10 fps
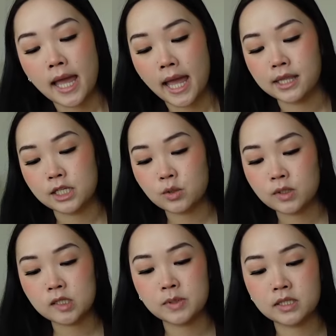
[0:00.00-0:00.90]
And this
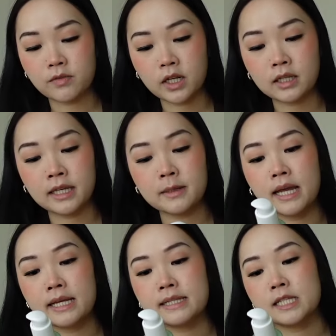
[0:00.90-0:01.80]
one specifically
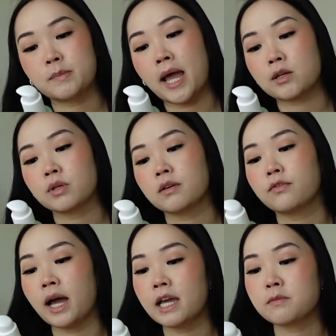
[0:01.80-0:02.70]
says it's packed with
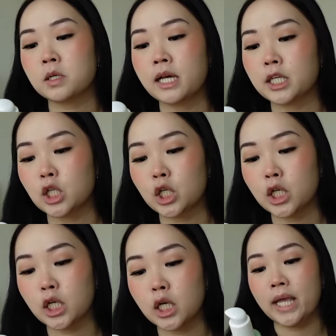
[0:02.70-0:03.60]
5
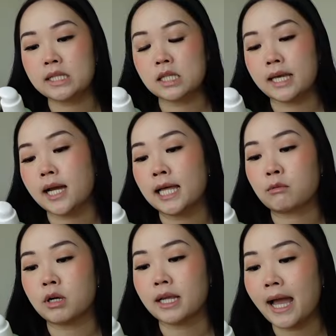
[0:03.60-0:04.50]
molecular weights like
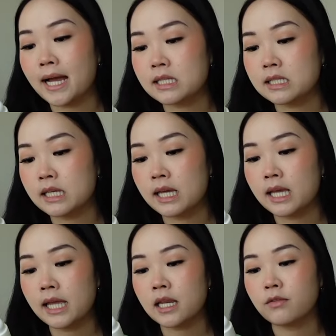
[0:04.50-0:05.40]
hyaluronic
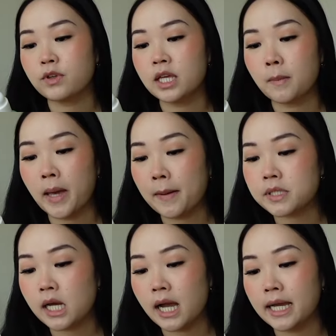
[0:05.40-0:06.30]
acid, vegan
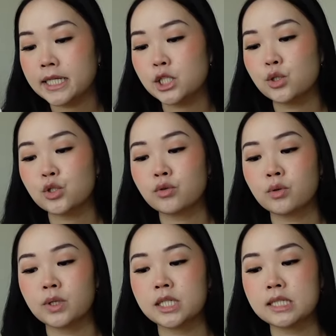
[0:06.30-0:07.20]
peptides,
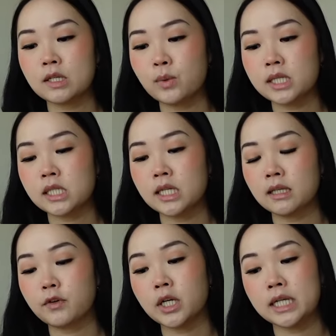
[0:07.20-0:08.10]
nutrient-rich seaweed to
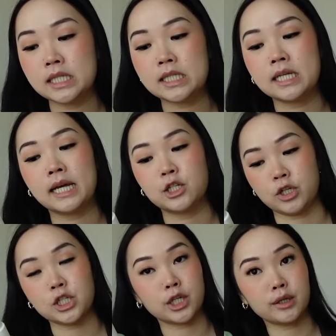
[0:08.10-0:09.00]
deliver instant hydration.